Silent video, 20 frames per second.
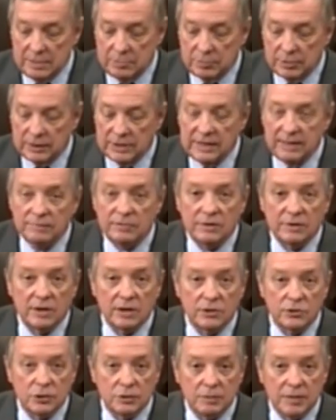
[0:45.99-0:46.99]
believed that
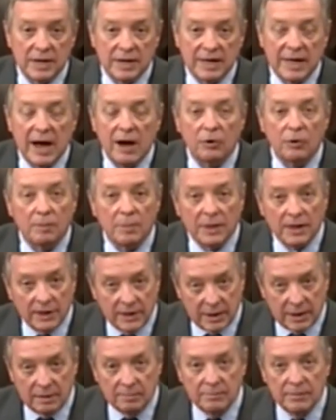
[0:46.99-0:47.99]
there should be
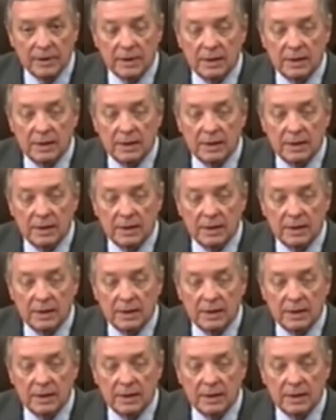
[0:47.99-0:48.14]
accountability.